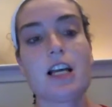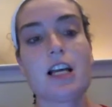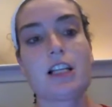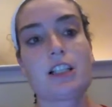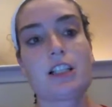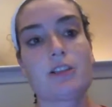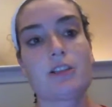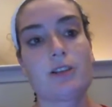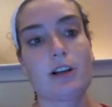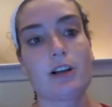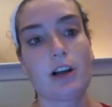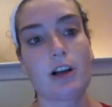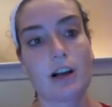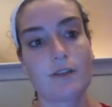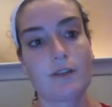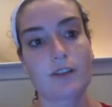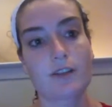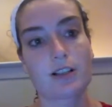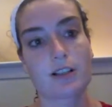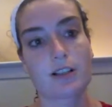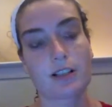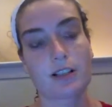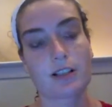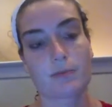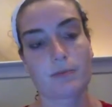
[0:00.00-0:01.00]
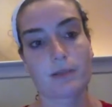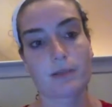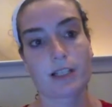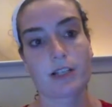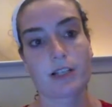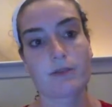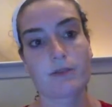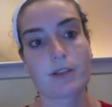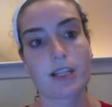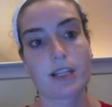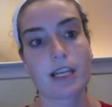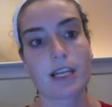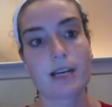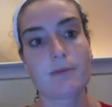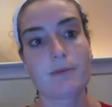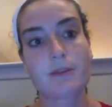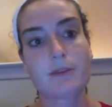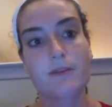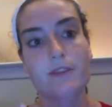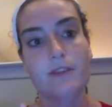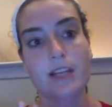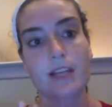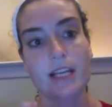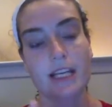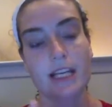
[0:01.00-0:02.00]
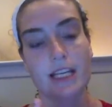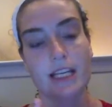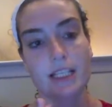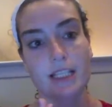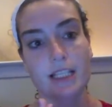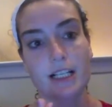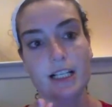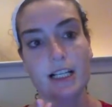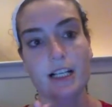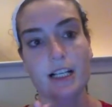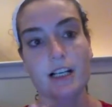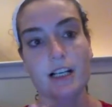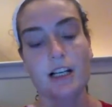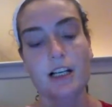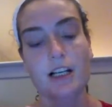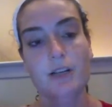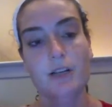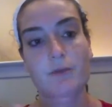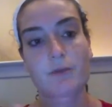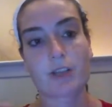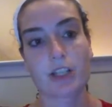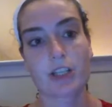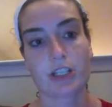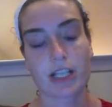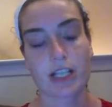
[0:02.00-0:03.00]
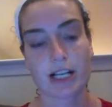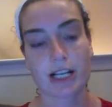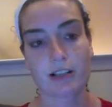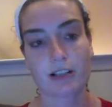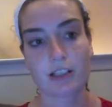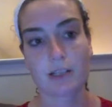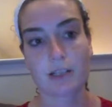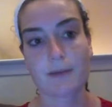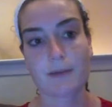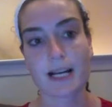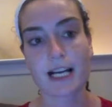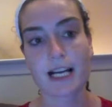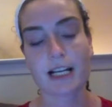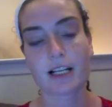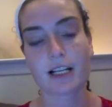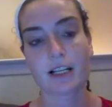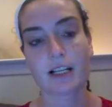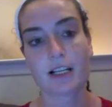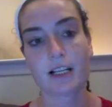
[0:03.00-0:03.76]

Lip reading: So I offer to split it with them if they sign on with the challenge pack.